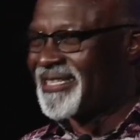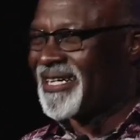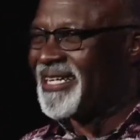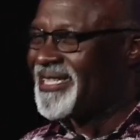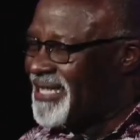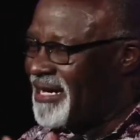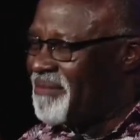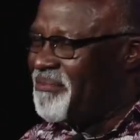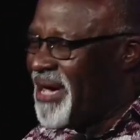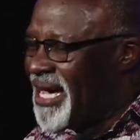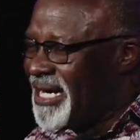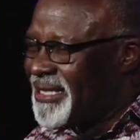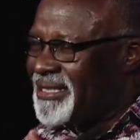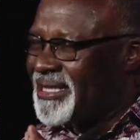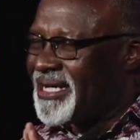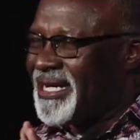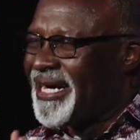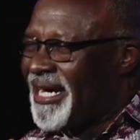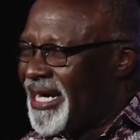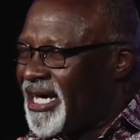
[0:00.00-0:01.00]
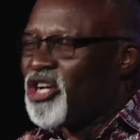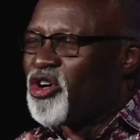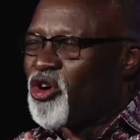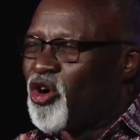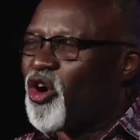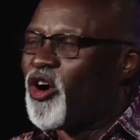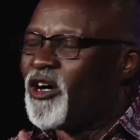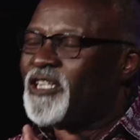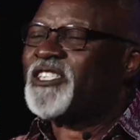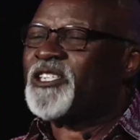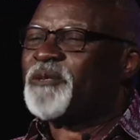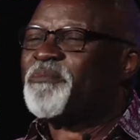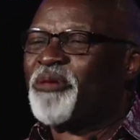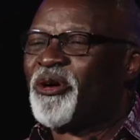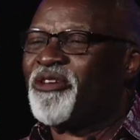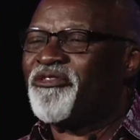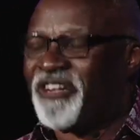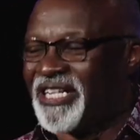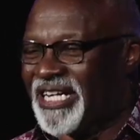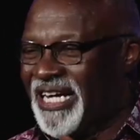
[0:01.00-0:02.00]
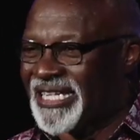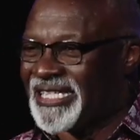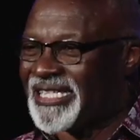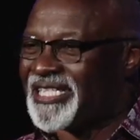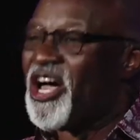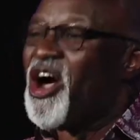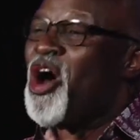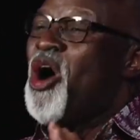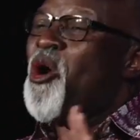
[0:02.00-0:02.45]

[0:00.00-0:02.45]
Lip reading: it's amazing, in God's providence,